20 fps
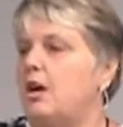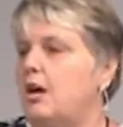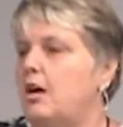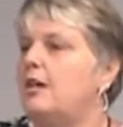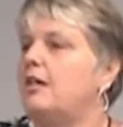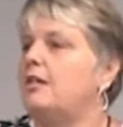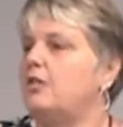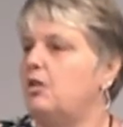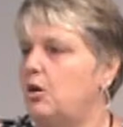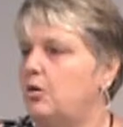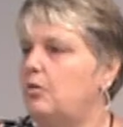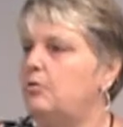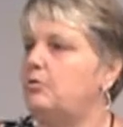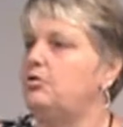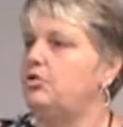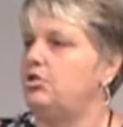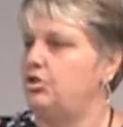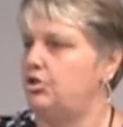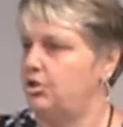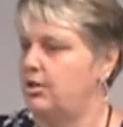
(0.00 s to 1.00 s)
our
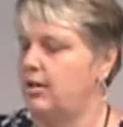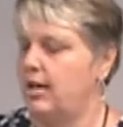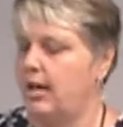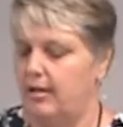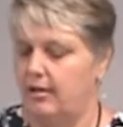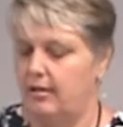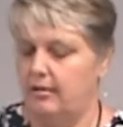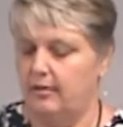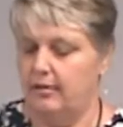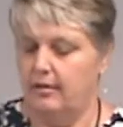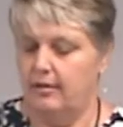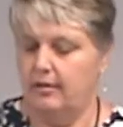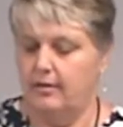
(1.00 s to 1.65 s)
own shell,